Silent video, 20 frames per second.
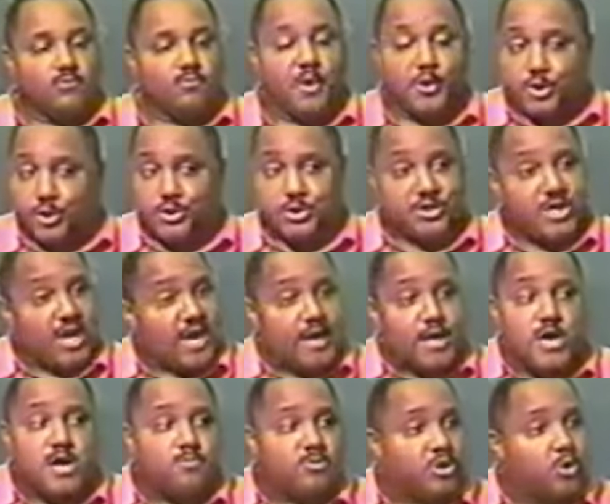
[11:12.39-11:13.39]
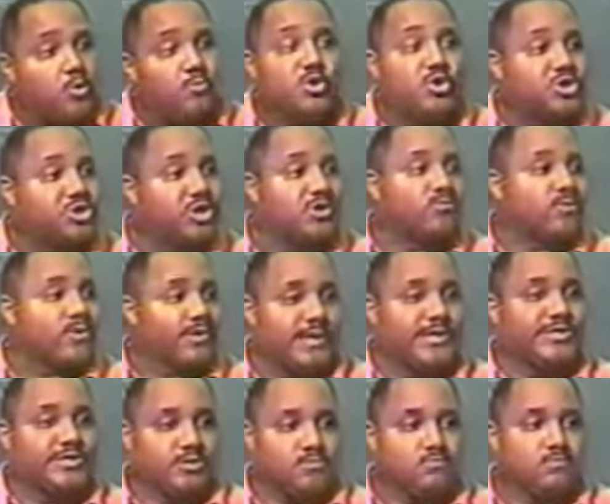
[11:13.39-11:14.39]
But because you can't come with no bullshit
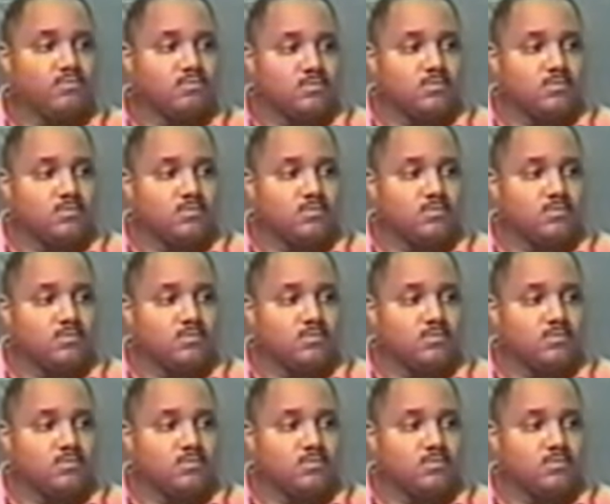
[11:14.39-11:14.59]
religion.